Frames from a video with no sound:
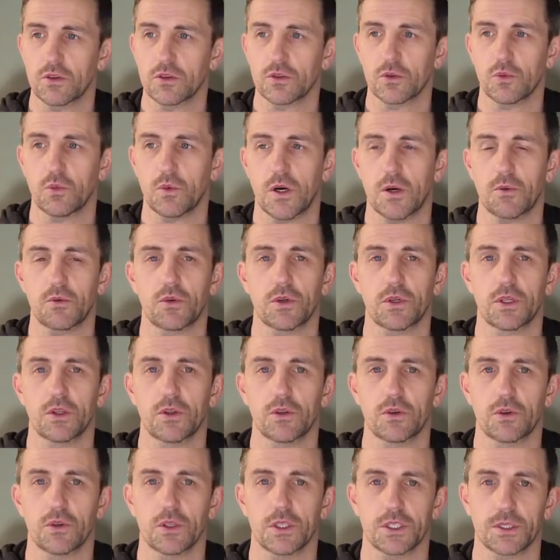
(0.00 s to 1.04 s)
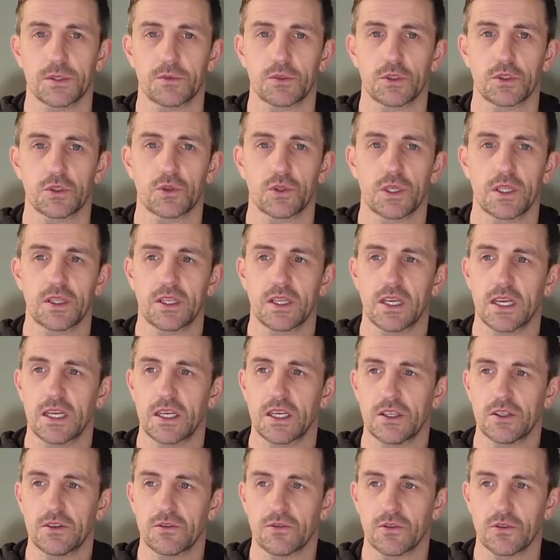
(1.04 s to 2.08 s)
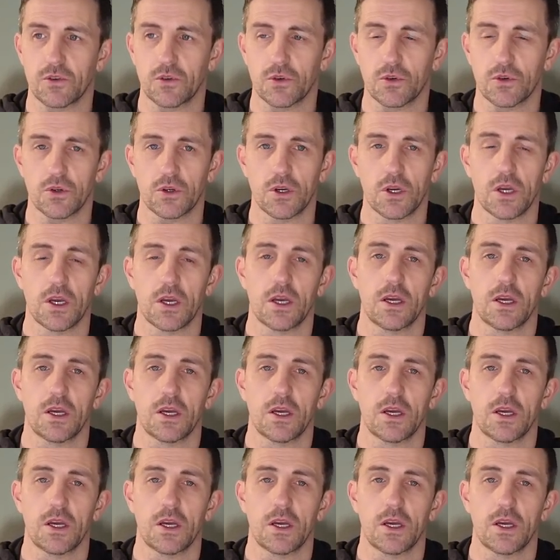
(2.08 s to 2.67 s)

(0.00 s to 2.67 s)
so what I'm going to do is I'm just going to take you through